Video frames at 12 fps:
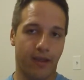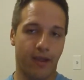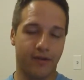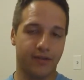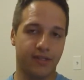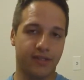
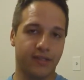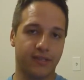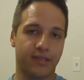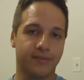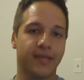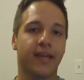energy
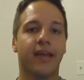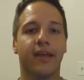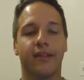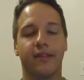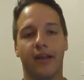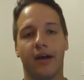systems,
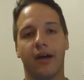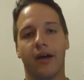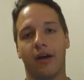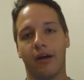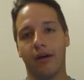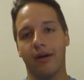
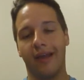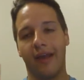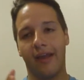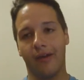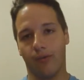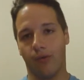not our
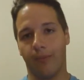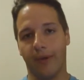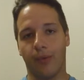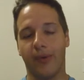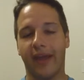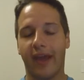anaerobic.
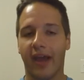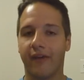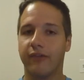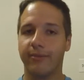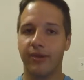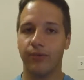We have
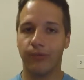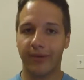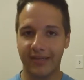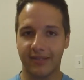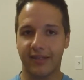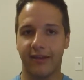to be
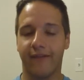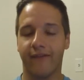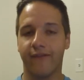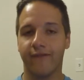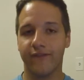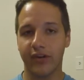rested
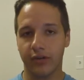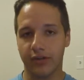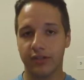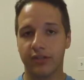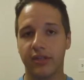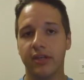
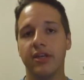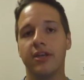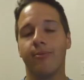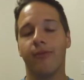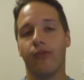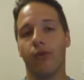first
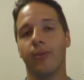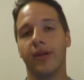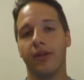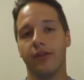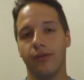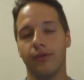before we
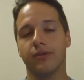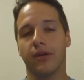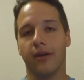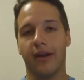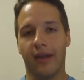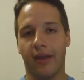can use
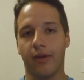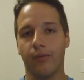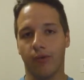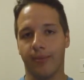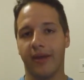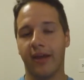our
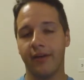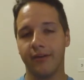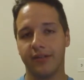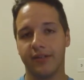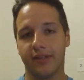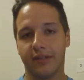anaerobic
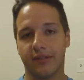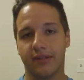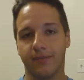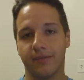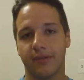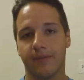energy
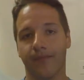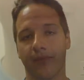systems.